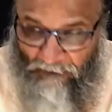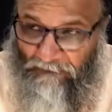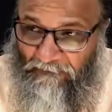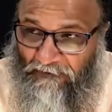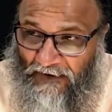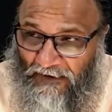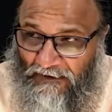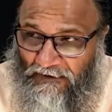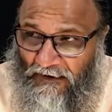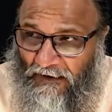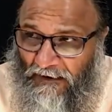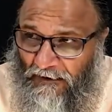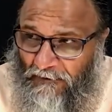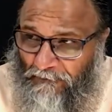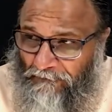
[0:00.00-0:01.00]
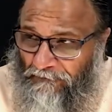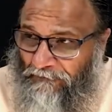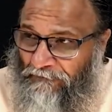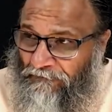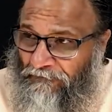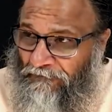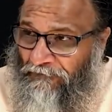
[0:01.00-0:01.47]
Avyakta?
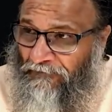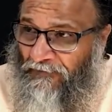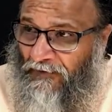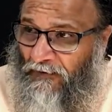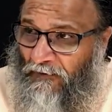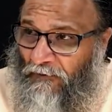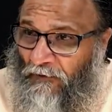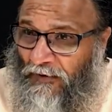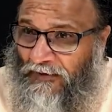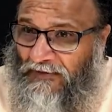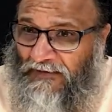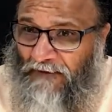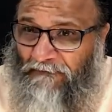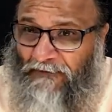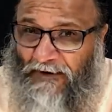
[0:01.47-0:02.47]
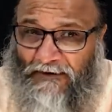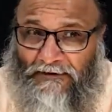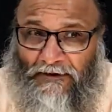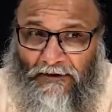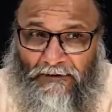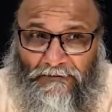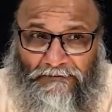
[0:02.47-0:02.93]
What is
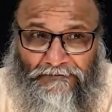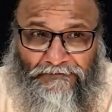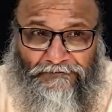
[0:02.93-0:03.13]
avyakta?